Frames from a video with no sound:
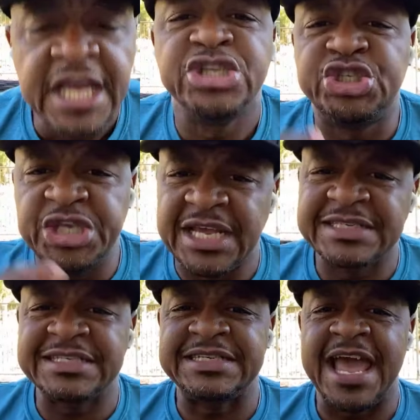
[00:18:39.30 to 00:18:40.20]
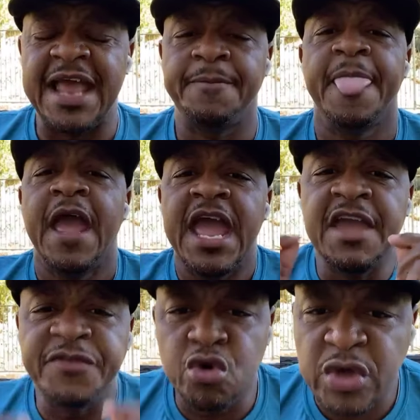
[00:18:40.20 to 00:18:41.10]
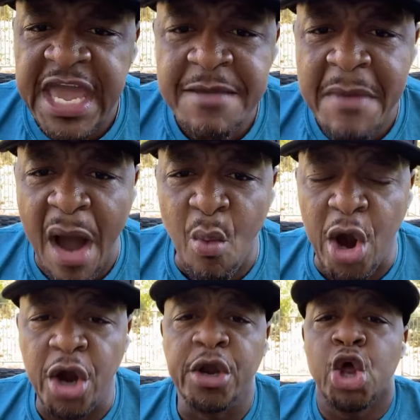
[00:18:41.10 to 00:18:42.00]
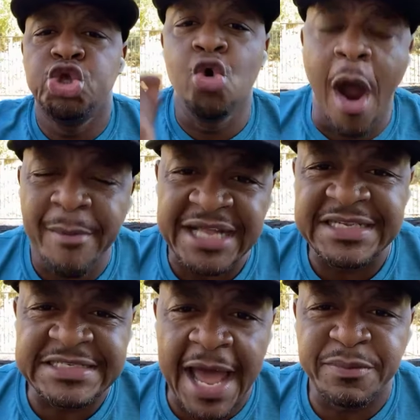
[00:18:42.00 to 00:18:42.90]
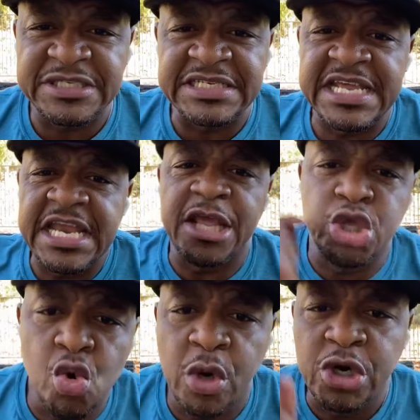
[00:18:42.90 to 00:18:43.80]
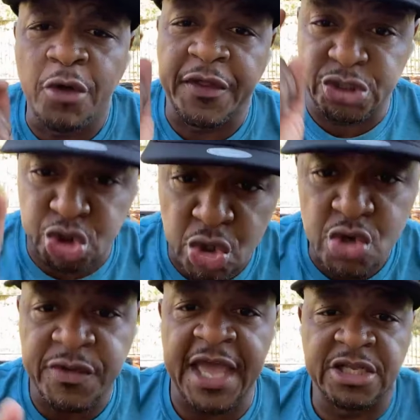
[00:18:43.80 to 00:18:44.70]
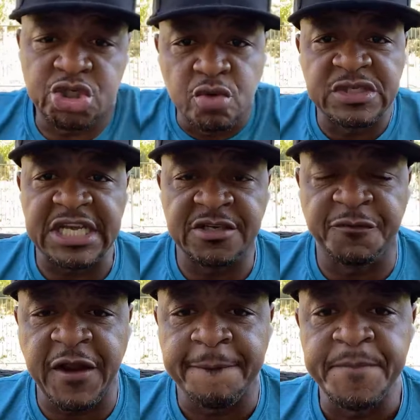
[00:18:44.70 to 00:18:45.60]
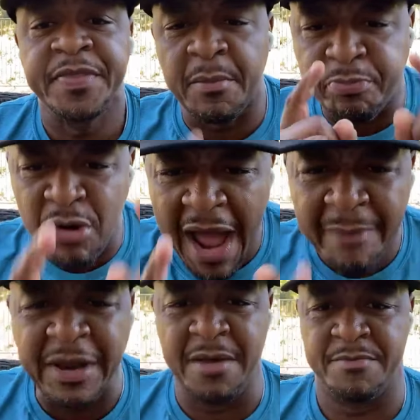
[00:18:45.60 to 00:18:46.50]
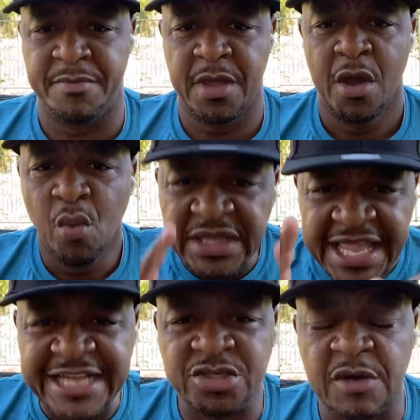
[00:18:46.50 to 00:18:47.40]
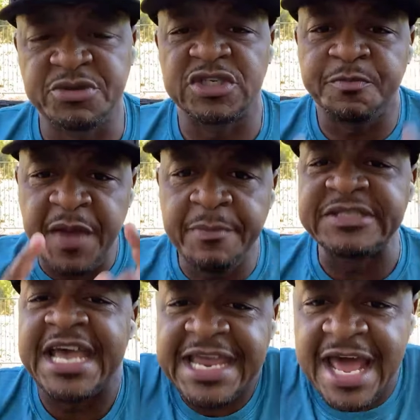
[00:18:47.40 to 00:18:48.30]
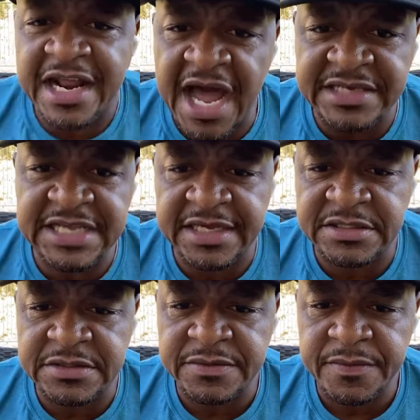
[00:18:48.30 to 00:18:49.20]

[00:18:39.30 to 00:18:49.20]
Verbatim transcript: Jesus said, If you keep my word, you are my disciples indeed, and you will know the truth, and the truth will set you free. The problem with that scripture is people take it out of context.